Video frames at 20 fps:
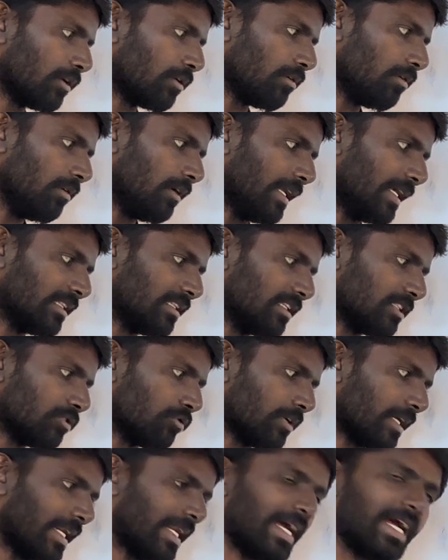do, like this you
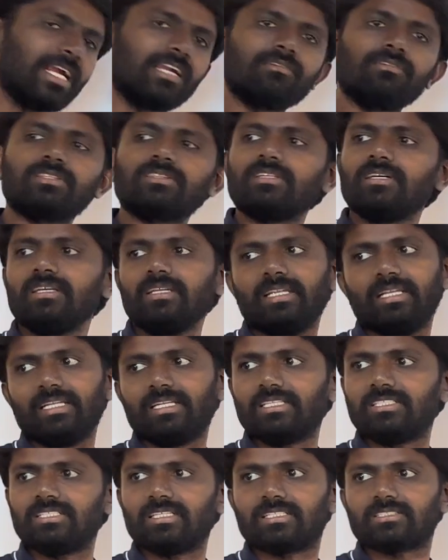can add with the
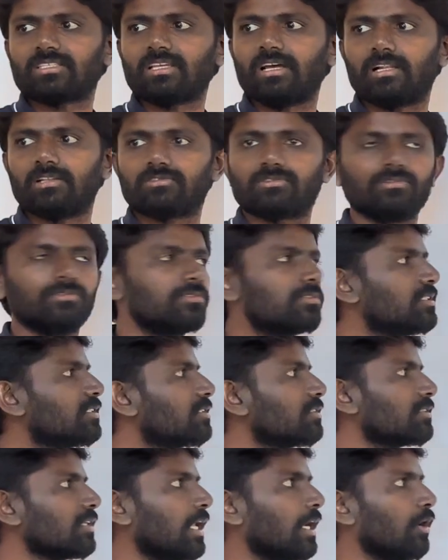integers also. This
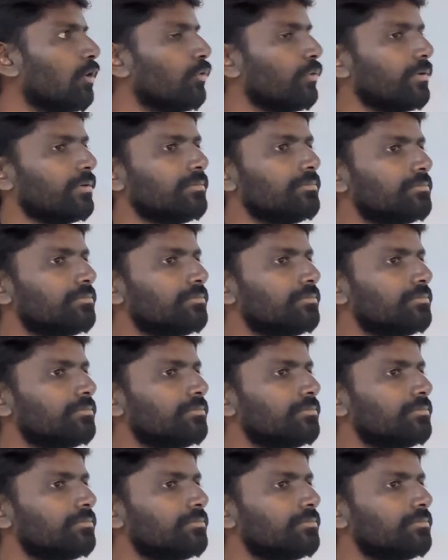is allowed.